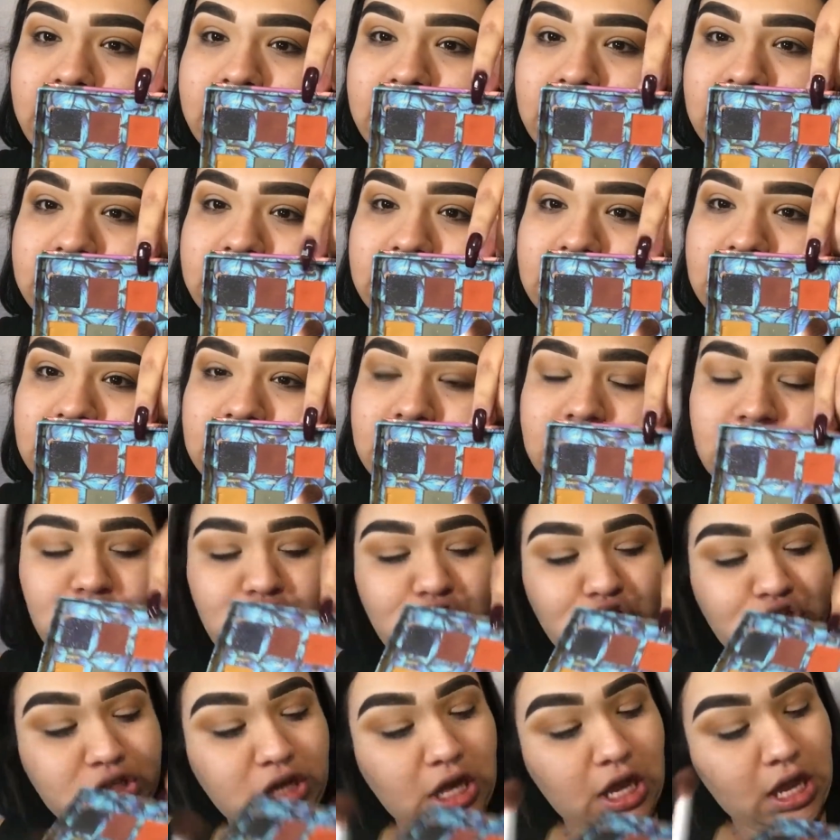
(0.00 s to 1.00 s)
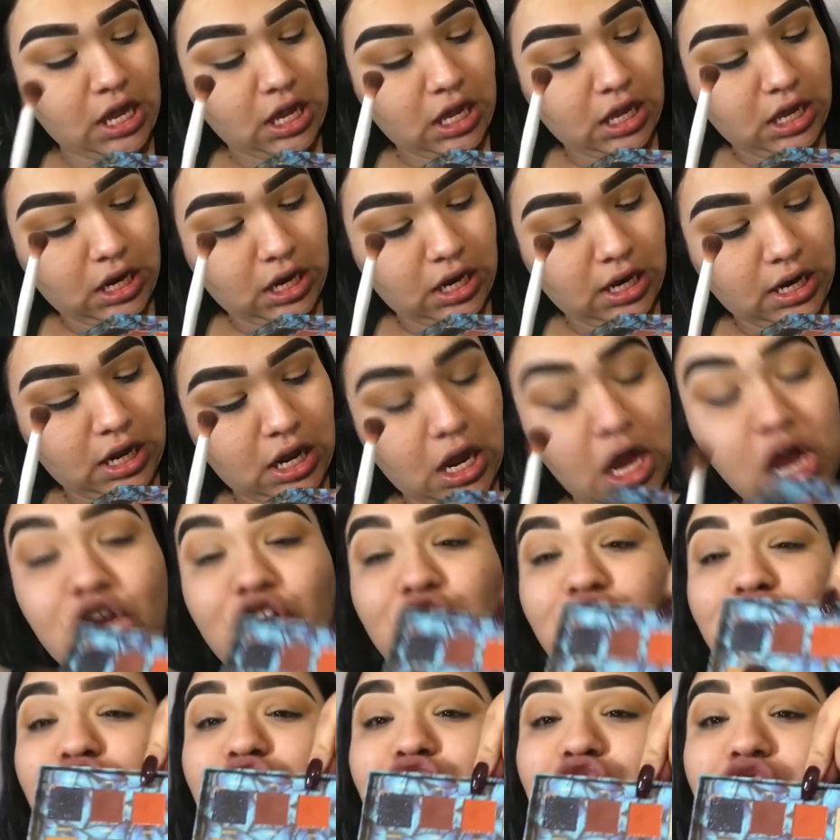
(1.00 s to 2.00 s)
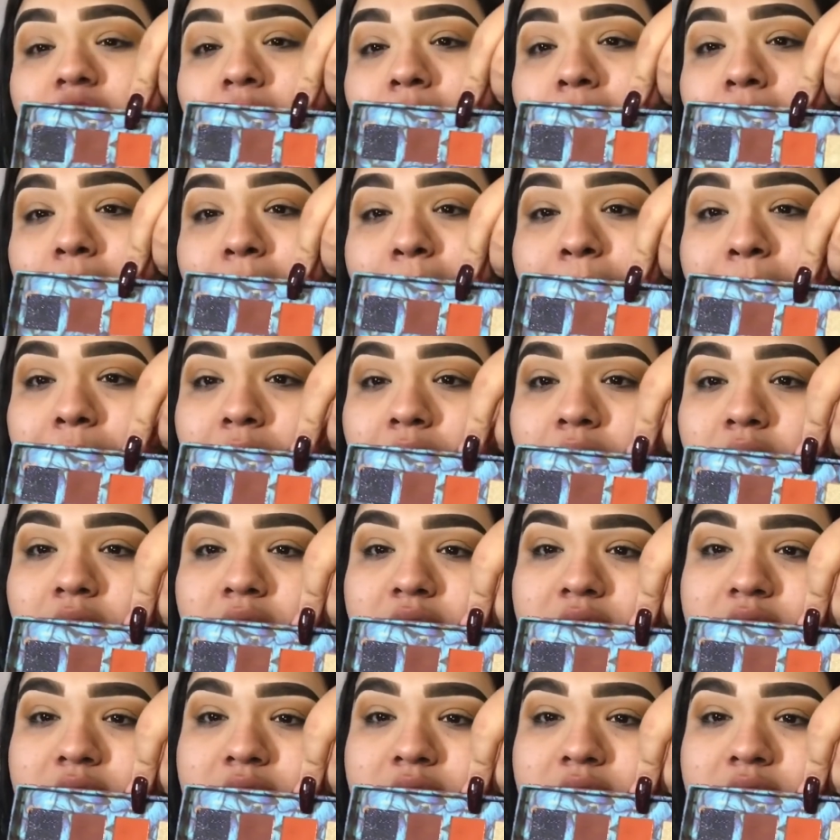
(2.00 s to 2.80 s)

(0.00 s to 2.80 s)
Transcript: This is the shade Jam.